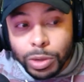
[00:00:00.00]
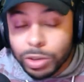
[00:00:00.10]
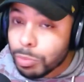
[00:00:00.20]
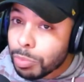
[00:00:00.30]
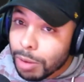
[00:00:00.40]

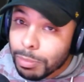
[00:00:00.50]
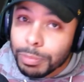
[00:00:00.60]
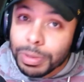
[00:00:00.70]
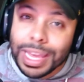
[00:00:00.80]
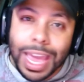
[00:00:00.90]
to
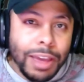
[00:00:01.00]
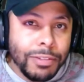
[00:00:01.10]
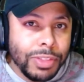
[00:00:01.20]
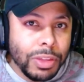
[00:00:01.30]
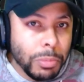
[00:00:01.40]
probably
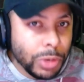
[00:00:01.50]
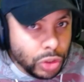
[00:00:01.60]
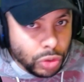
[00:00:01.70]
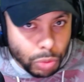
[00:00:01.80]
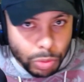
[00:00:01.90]
have the
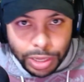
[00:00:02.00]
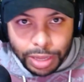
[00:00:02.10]
majority